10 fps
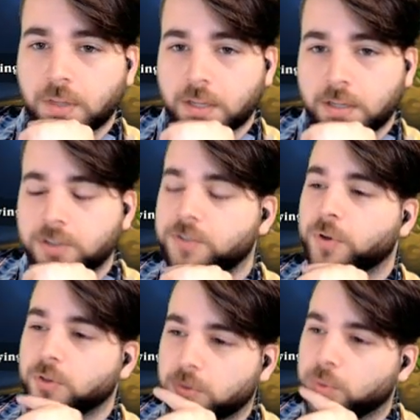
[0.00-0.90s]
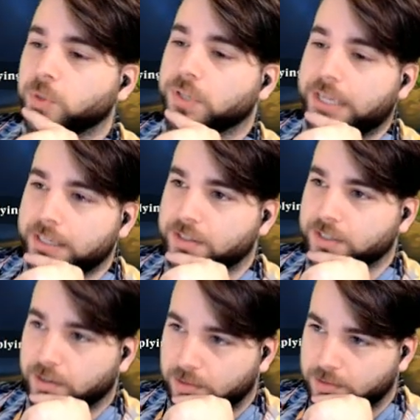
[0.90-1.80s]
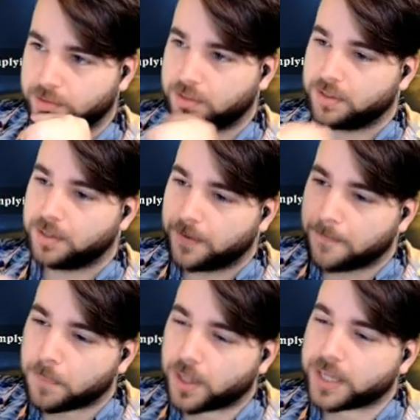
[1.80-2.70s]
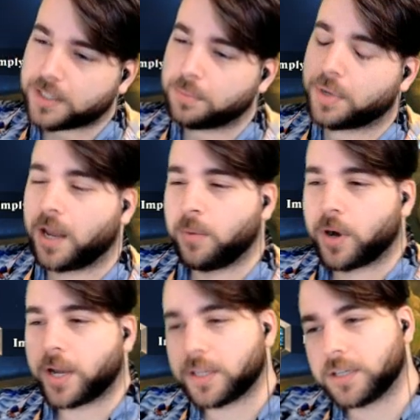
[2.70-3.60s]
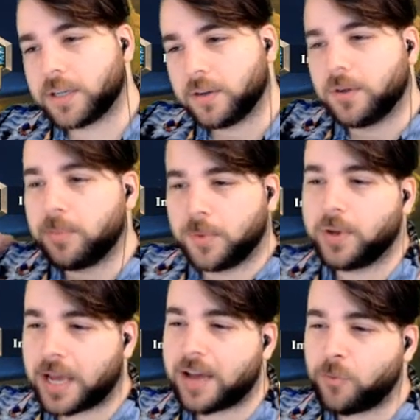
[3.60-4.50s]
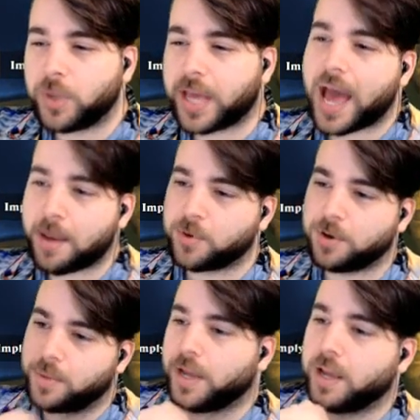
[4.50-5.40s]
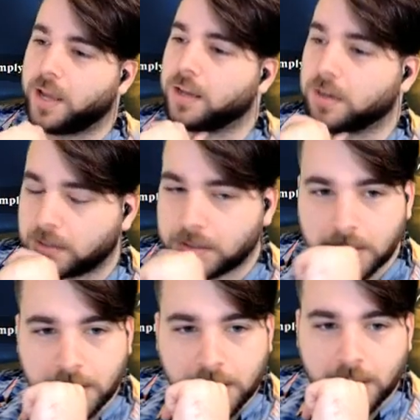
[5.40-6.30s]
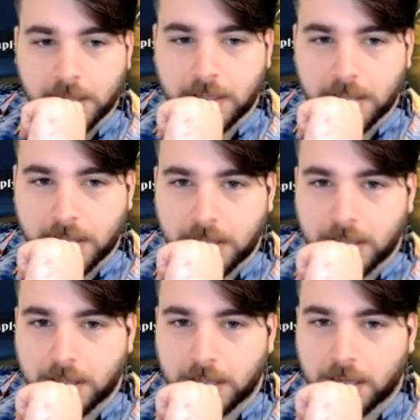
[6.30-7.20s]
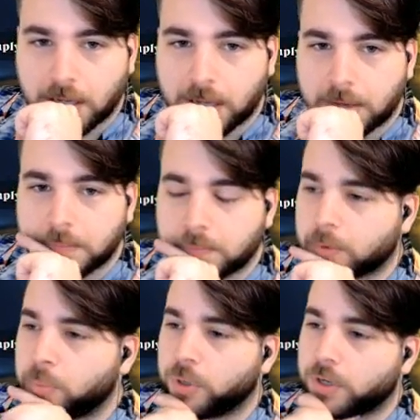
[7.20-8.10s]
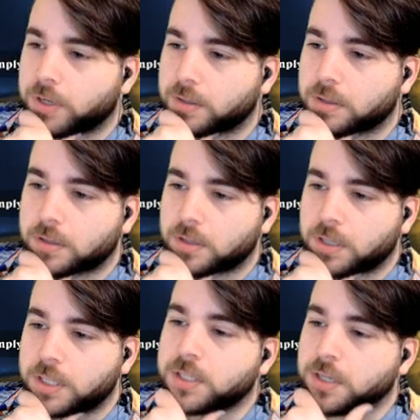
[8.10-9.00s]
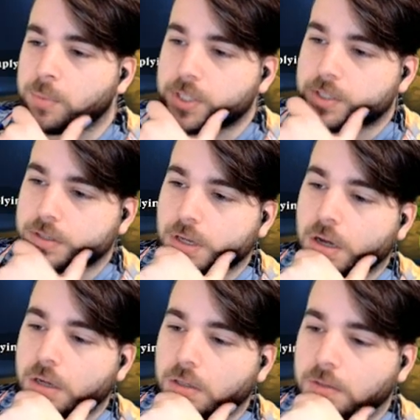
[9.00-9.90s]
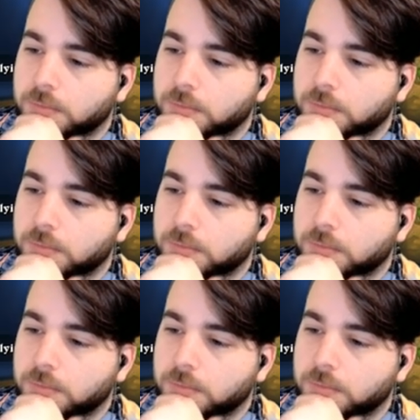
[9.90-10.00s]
Just felt the real need to play some game where I get to have a big hammer in my hand and put it in someone's skull.